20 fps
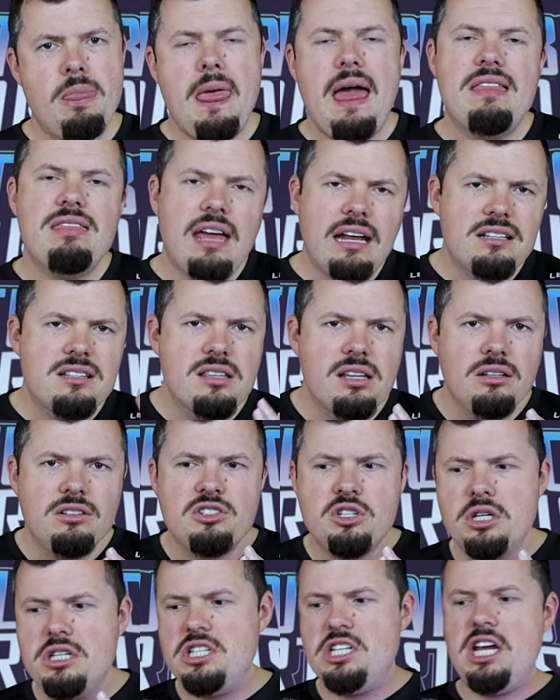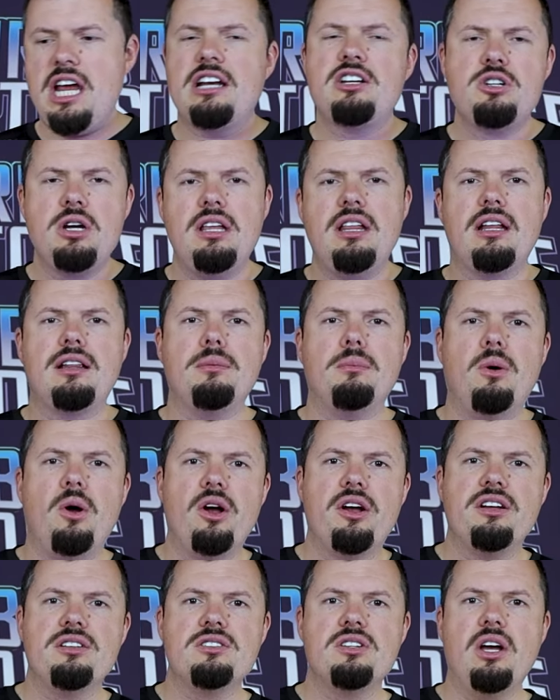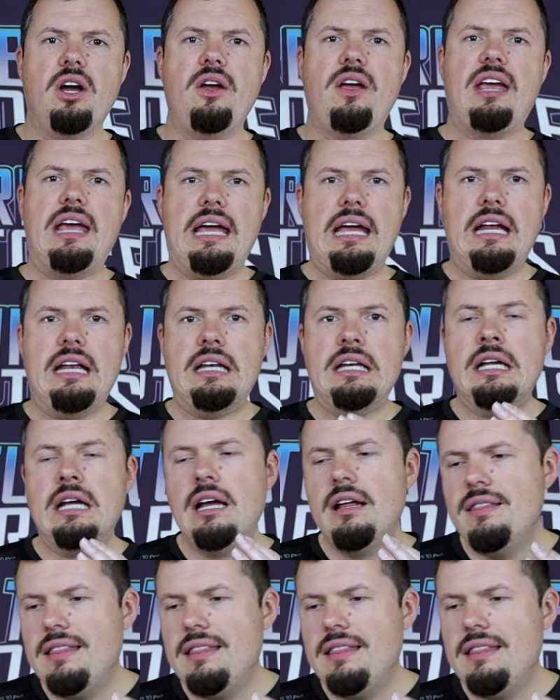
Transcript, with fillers: And that's the trajectory that the market's going in.